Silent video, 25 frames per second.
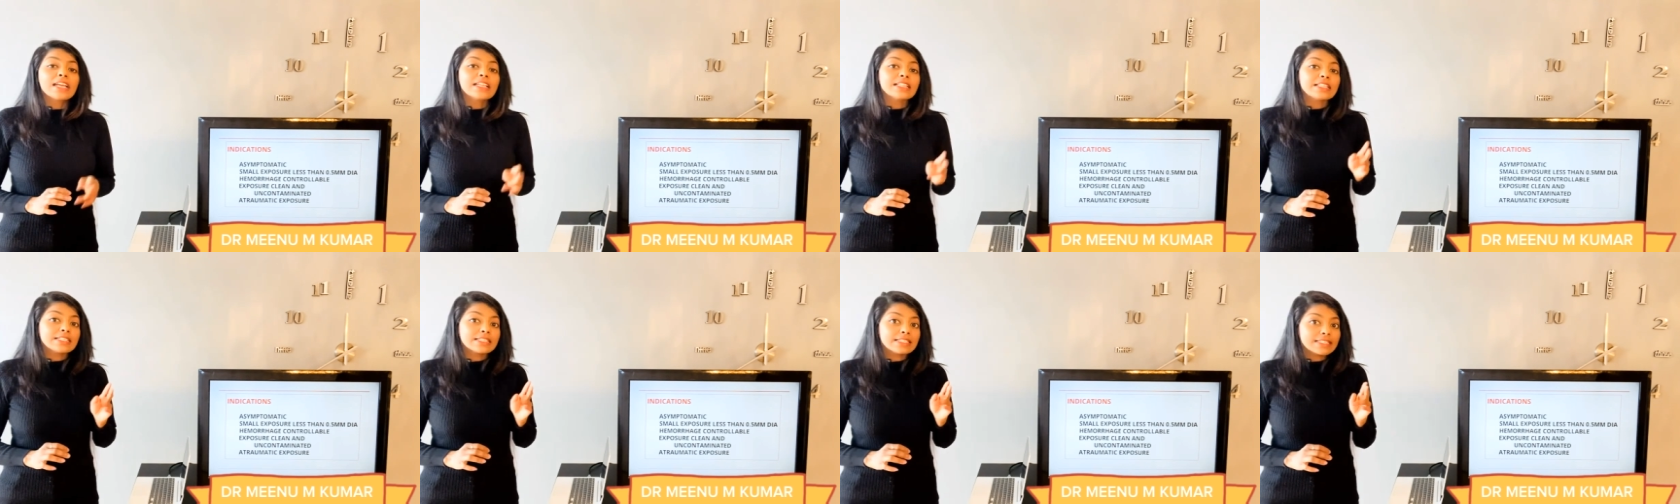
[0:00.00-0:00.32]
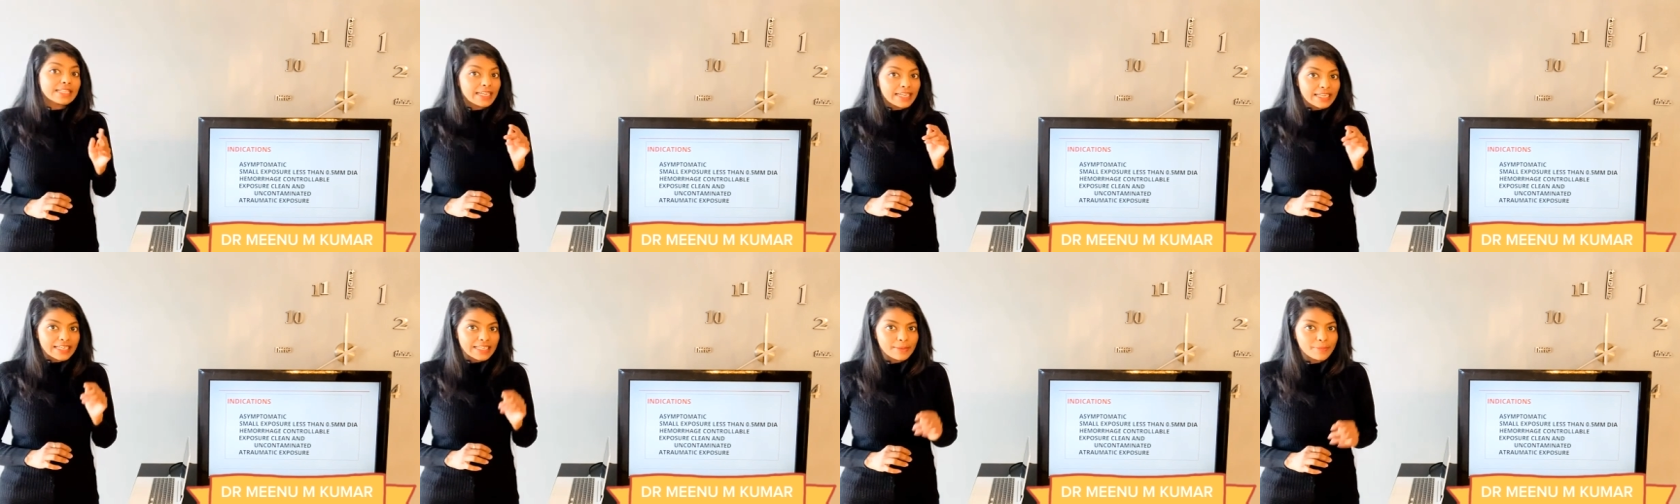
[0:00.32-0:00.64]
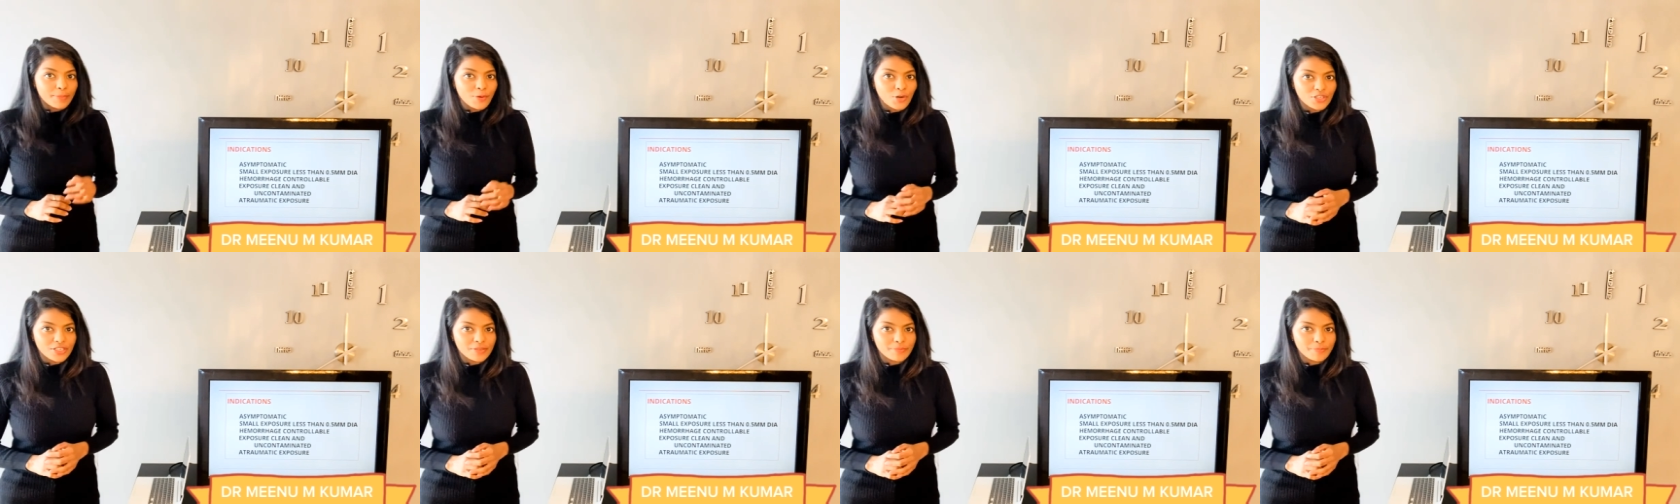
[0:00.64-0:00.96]
The second
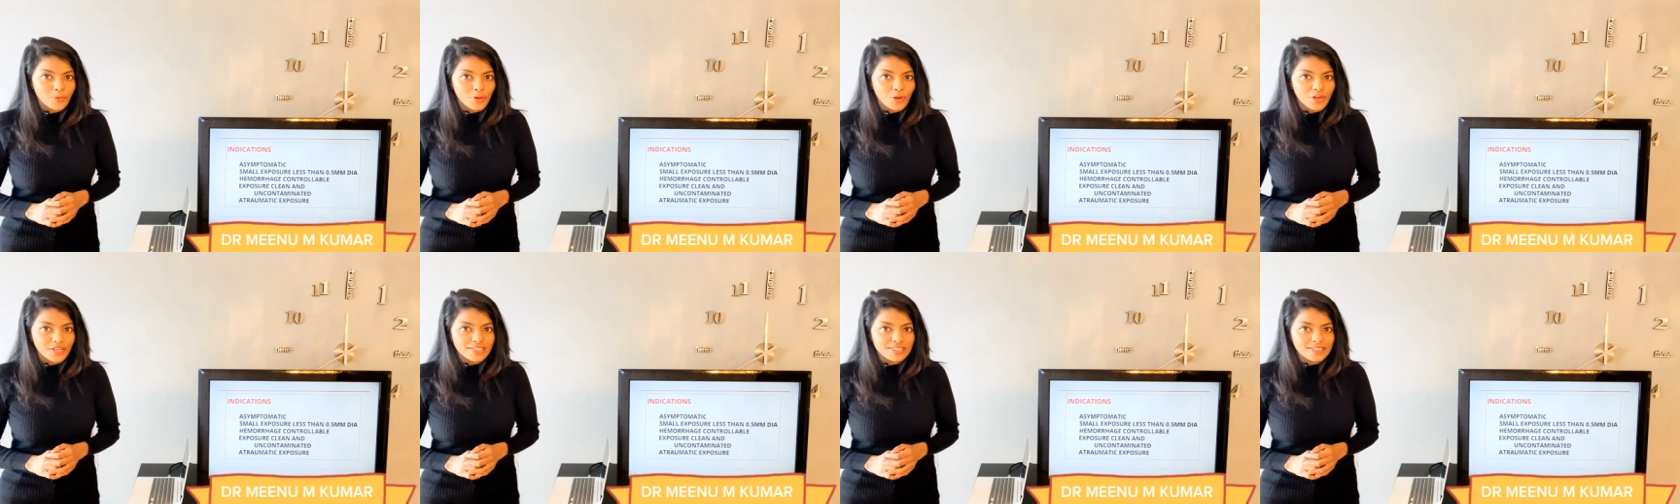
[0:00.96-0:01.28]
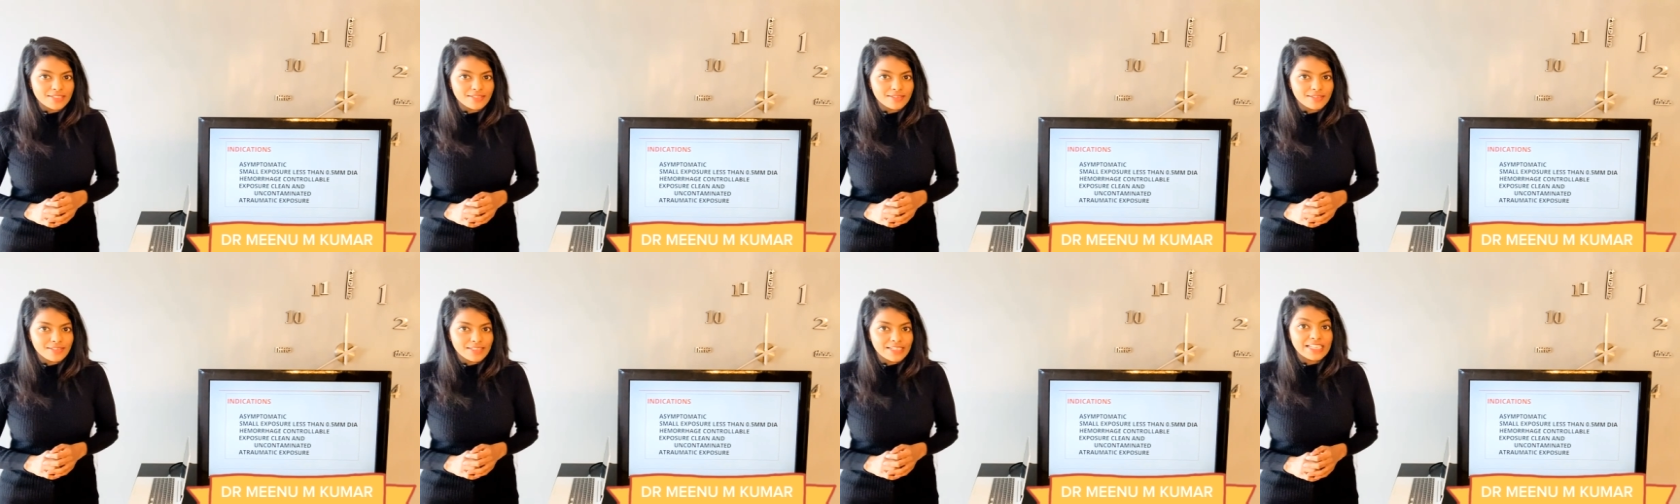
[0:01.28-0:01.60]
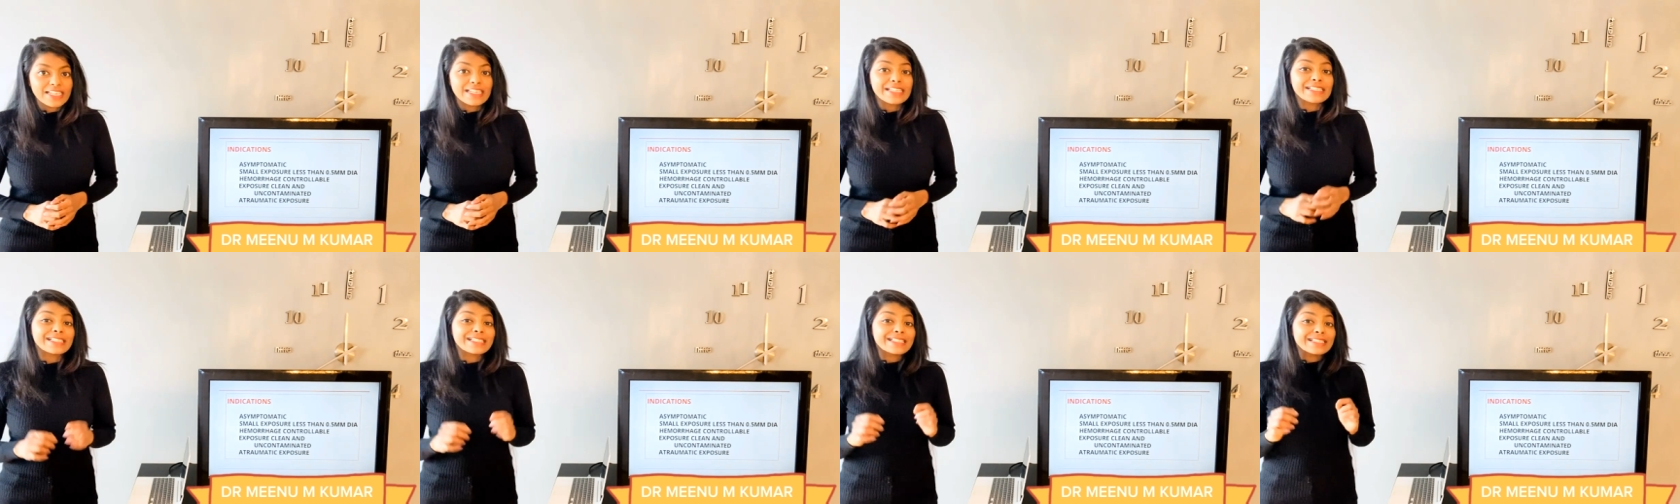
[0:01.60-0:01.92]
important point
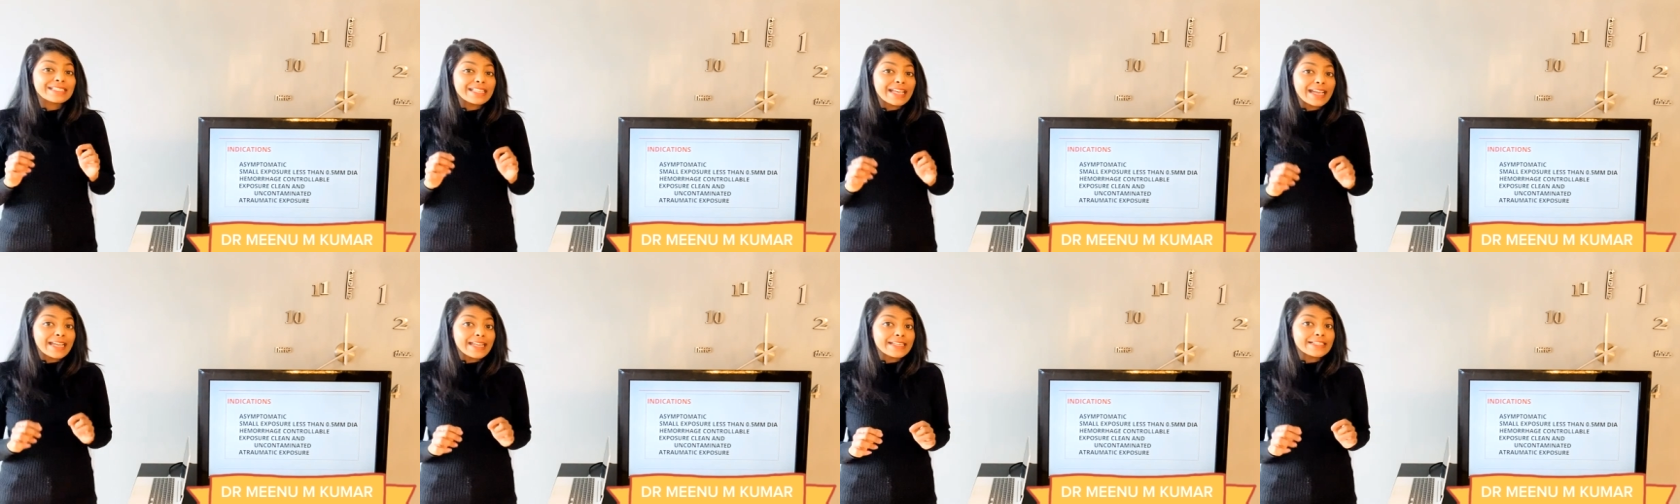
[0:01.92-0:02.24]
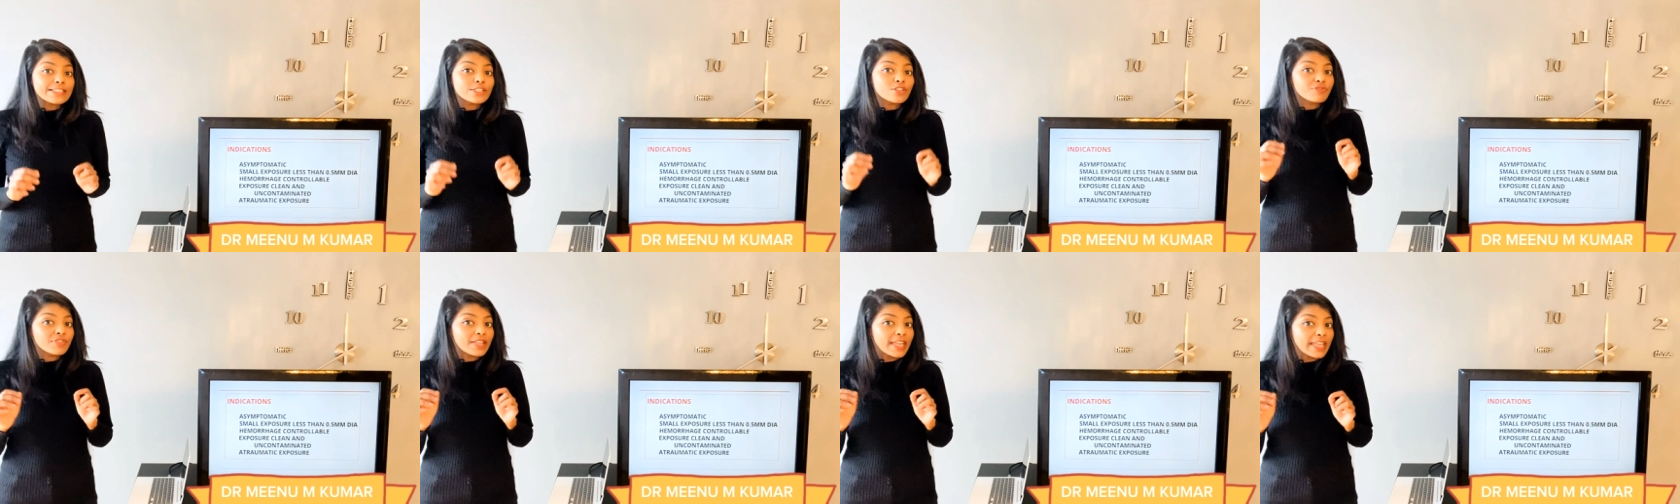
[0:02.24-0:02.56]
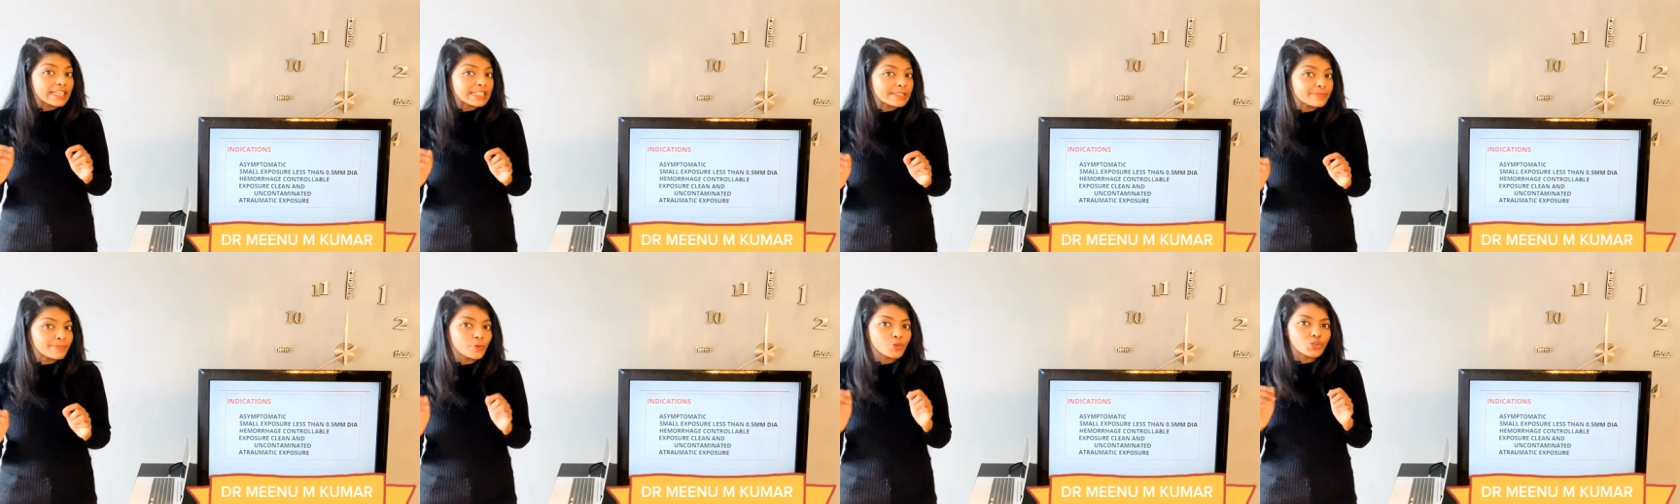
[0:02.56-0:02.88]
is the size of the
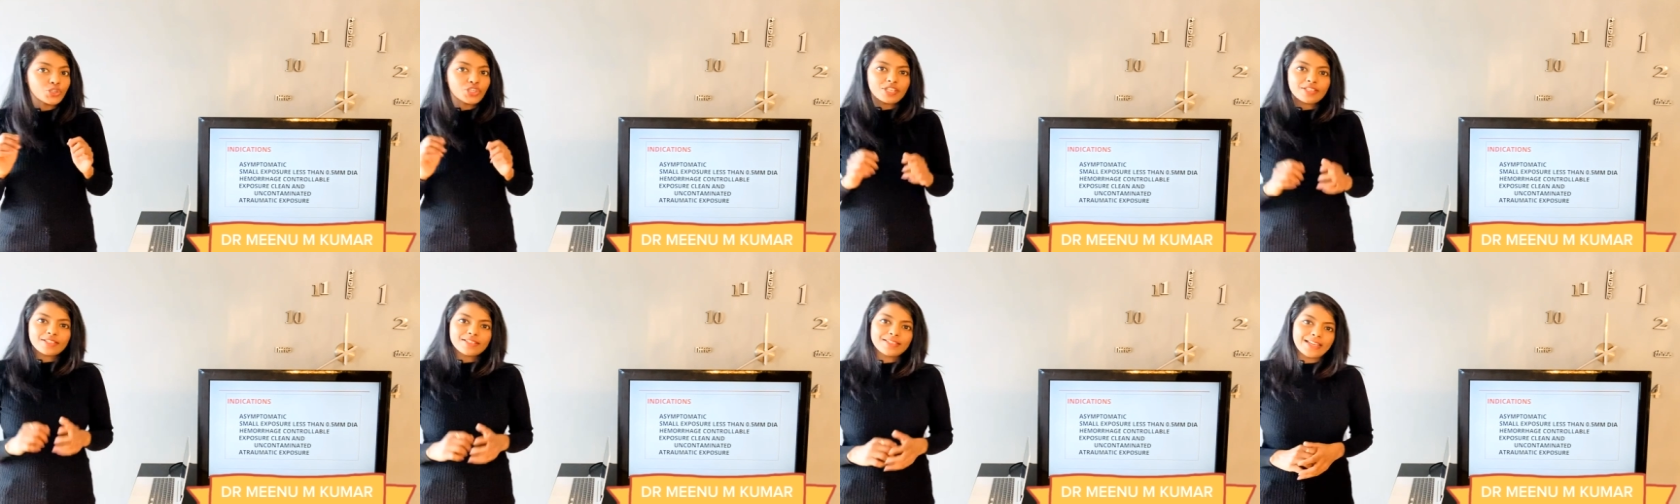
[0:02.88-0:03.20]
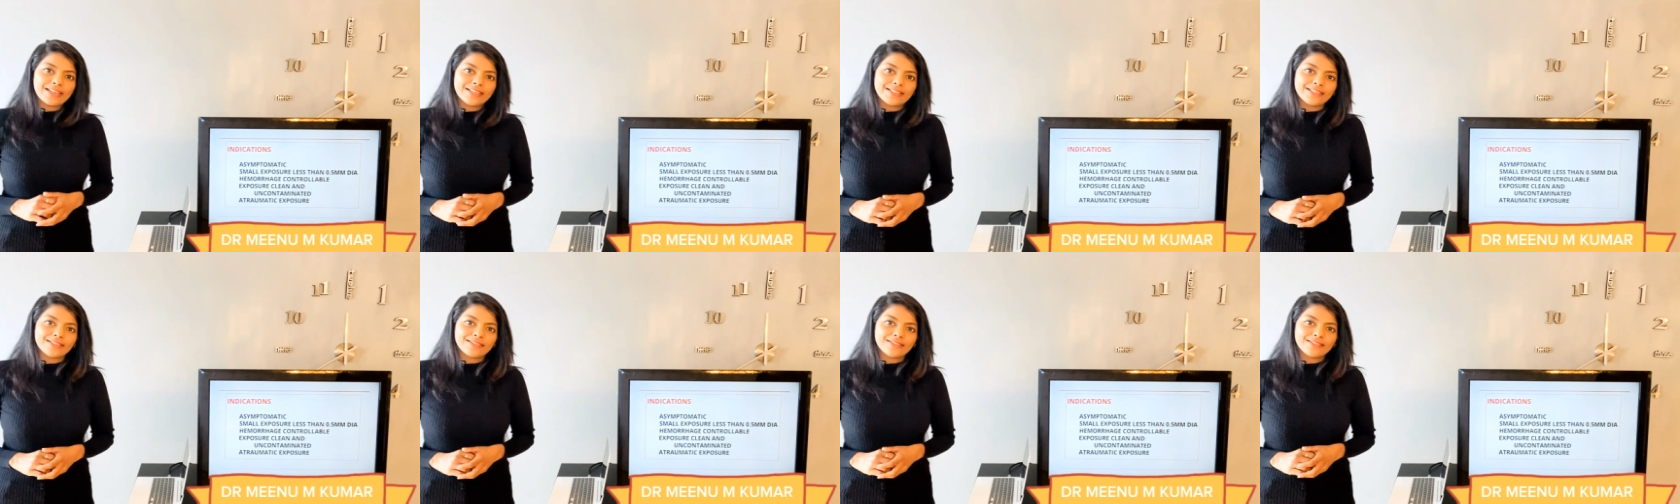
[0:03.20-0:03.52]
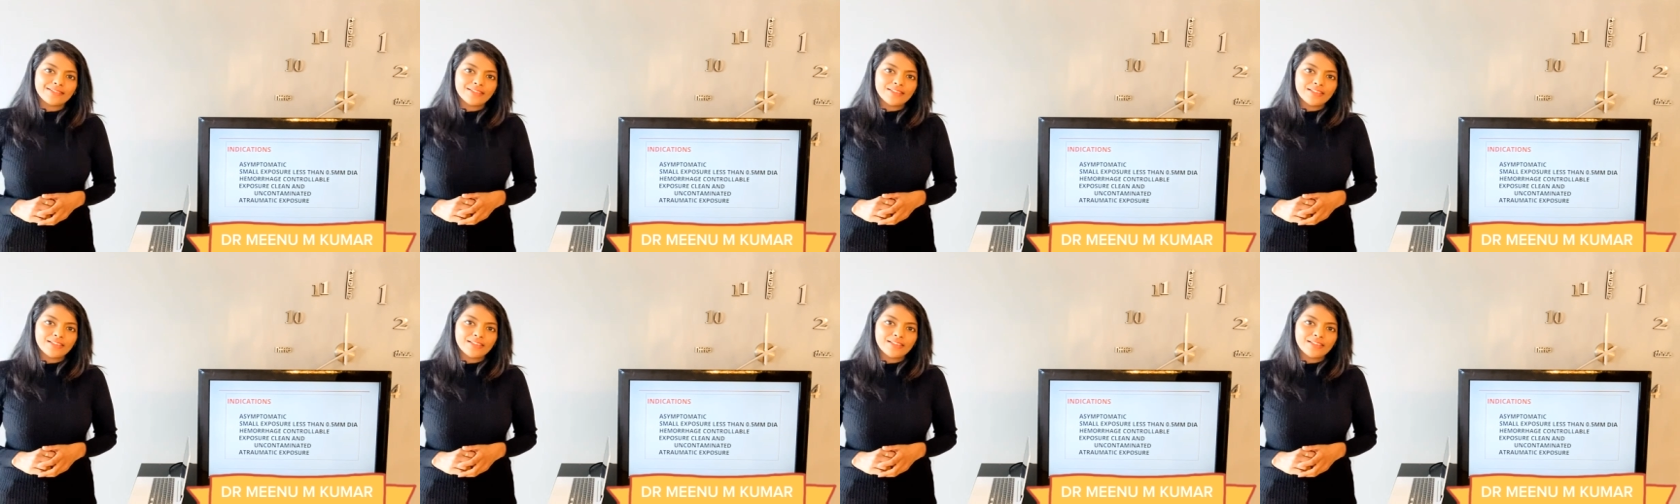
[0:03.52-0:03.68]
exposure site.